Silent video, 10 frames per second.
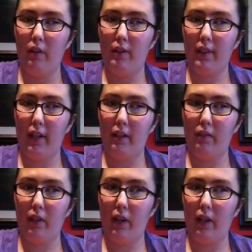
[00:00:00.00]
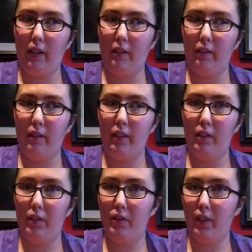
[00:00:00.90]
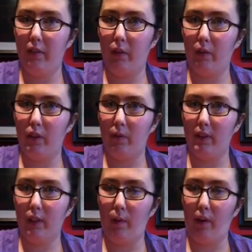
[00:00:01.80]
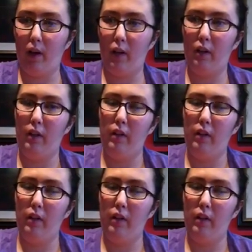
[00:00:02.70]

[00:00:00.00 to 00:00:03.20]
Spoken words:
it's kind of like introducing everyone to what's going on.